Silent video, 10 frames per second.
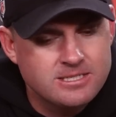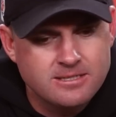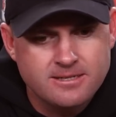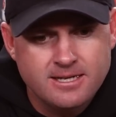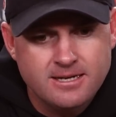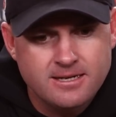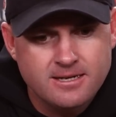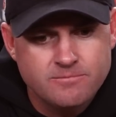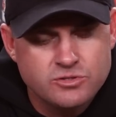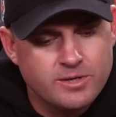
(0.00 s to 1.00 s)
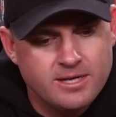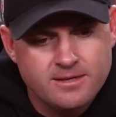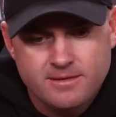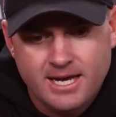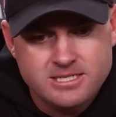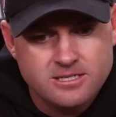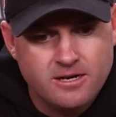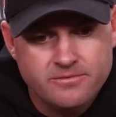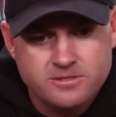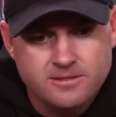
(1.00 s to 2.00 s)
And so again, hats
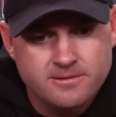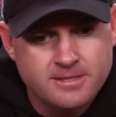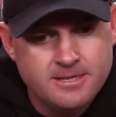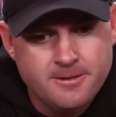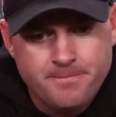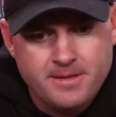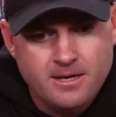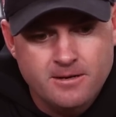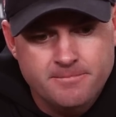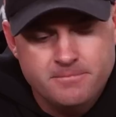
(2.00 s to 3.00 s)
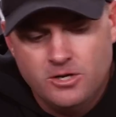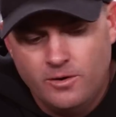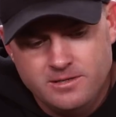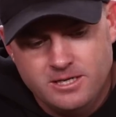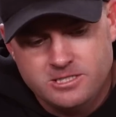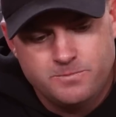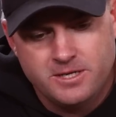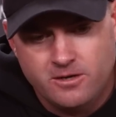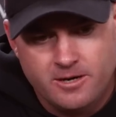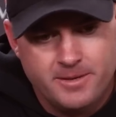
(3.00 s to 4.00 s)
off to, I
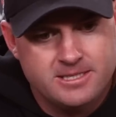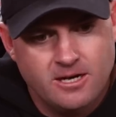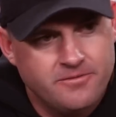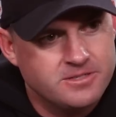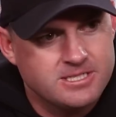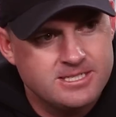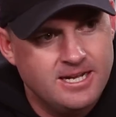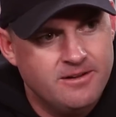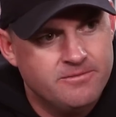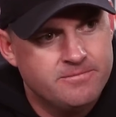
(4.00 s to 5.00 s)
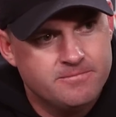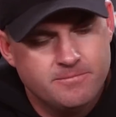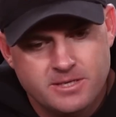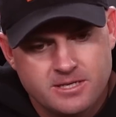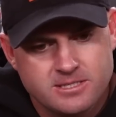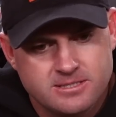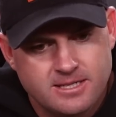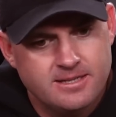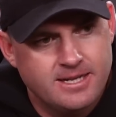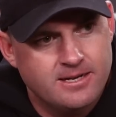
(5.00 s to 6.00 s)
speak a lot about the offensive staff because
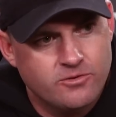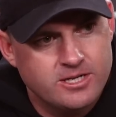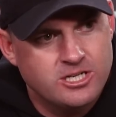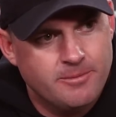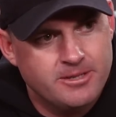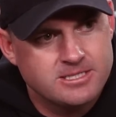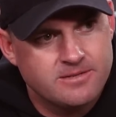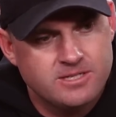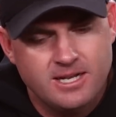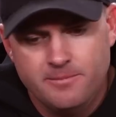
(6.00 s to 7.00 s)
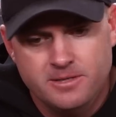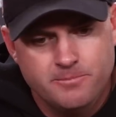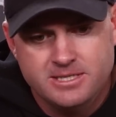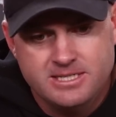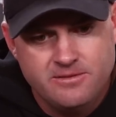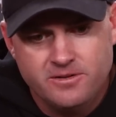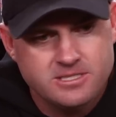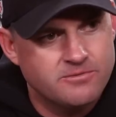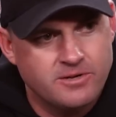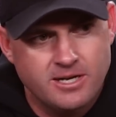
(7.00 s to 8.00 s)
they did a great job on that stuff today. But
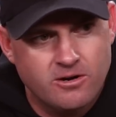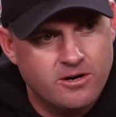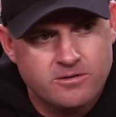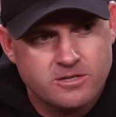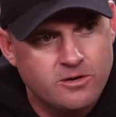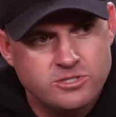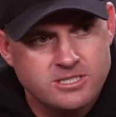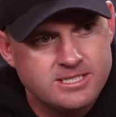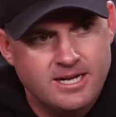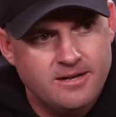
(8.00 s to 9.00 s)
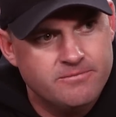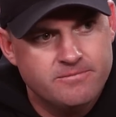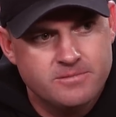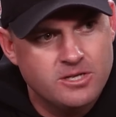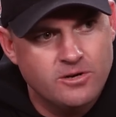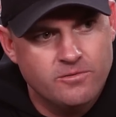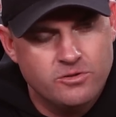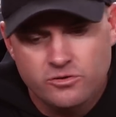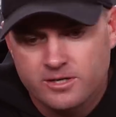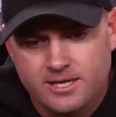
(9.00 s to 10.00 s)
defensively, our coaching staff,
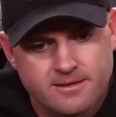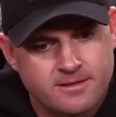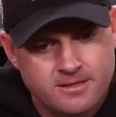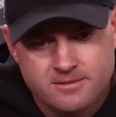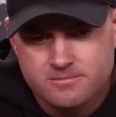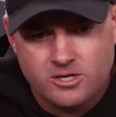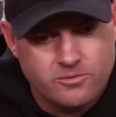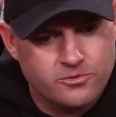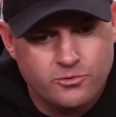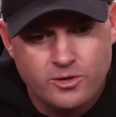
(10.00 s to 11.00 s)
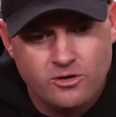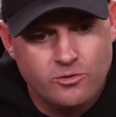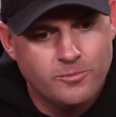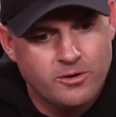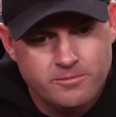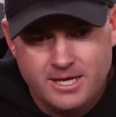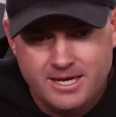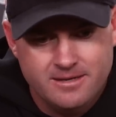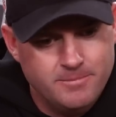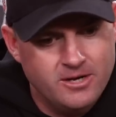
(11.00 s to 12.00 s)
you look at starting with Lou Anarumo
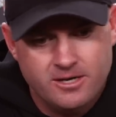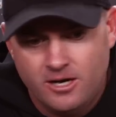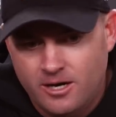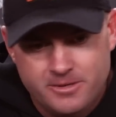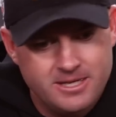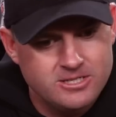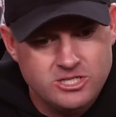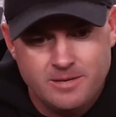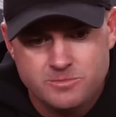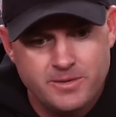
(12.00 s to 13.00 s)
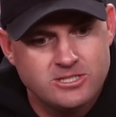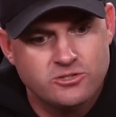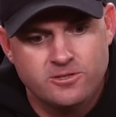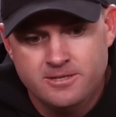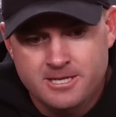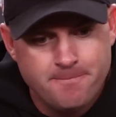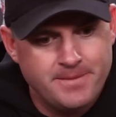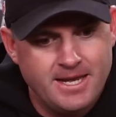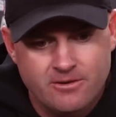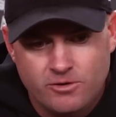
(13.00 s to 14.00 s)
and Marion Hobby and James Betcher
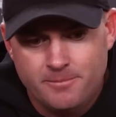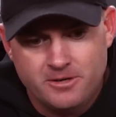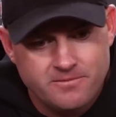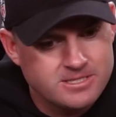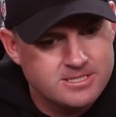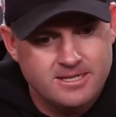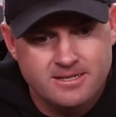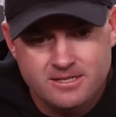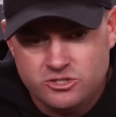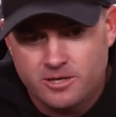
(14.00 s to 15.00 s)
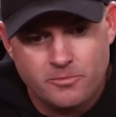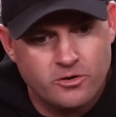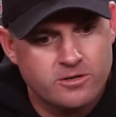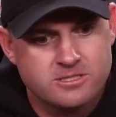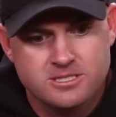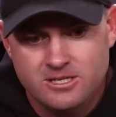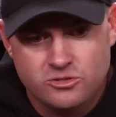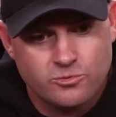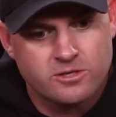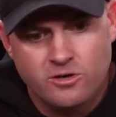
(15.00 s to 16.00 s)
and Rob Livingston and Chuck Burks and
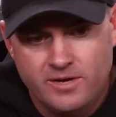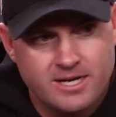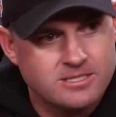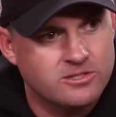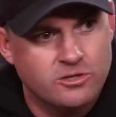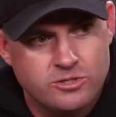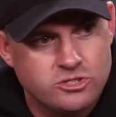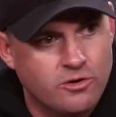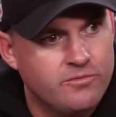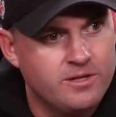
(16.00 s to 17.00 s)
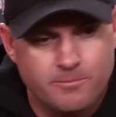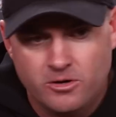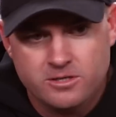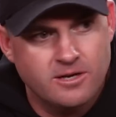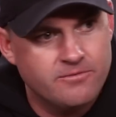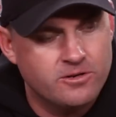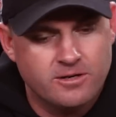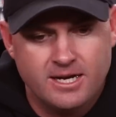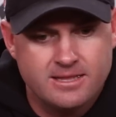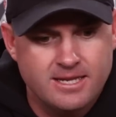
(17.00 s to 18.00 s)
Jordan Kovacs and Louis Chofi and Mark Duffner.
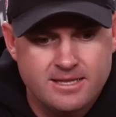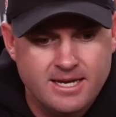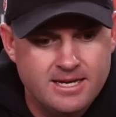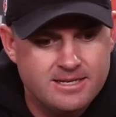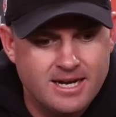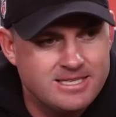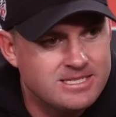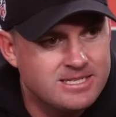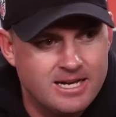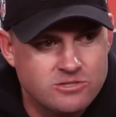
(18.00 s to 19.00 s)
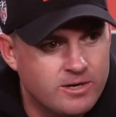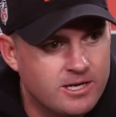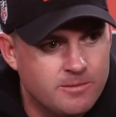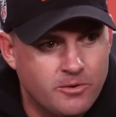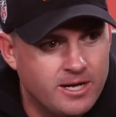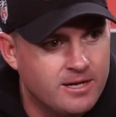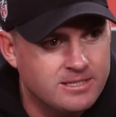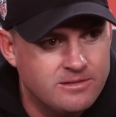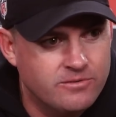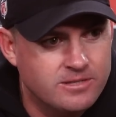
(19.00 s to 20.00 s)
They got these guys ready to play on
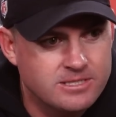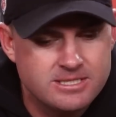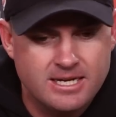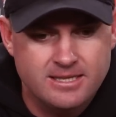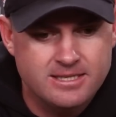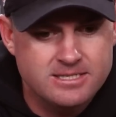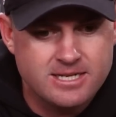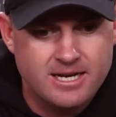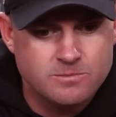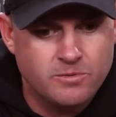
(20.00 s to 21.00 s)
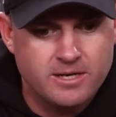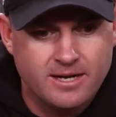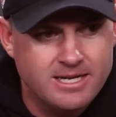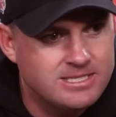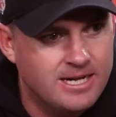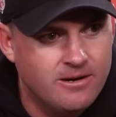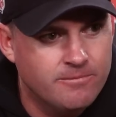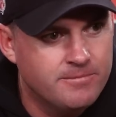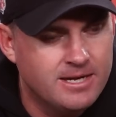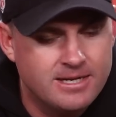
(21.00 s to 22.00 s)
defense, and these guys played lights
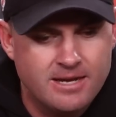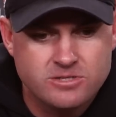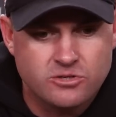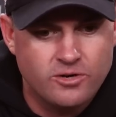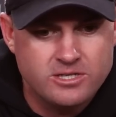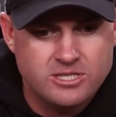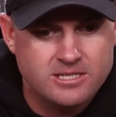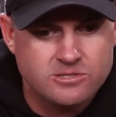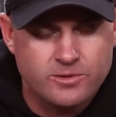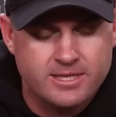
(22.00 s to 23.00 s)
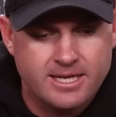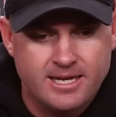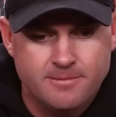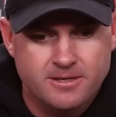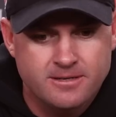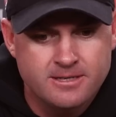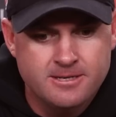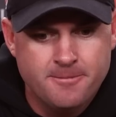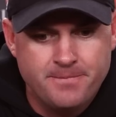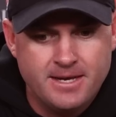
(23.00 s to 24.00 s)
out and gave us a great chance to win the game.
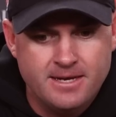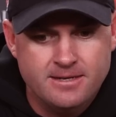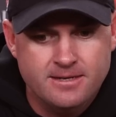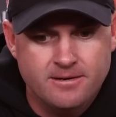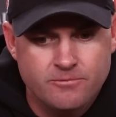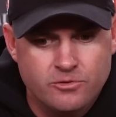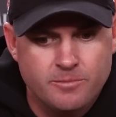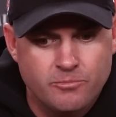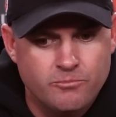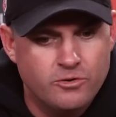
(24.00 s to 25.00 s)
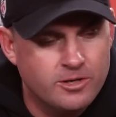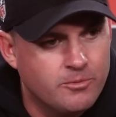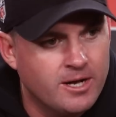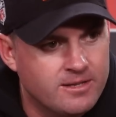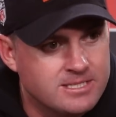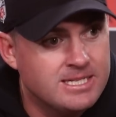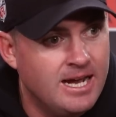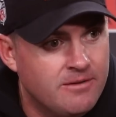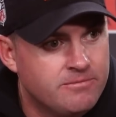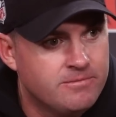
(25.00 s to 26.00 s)
And really, really proud of the
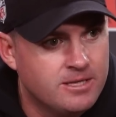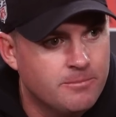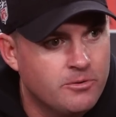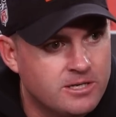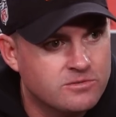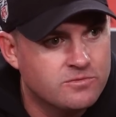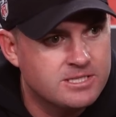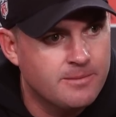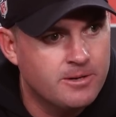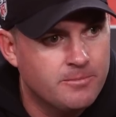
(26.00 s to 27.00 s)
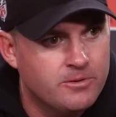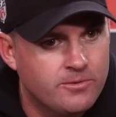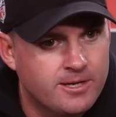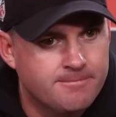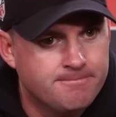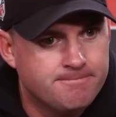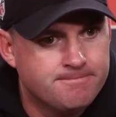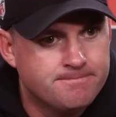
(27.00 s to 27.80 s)
staff and the players for stepping up and doing that.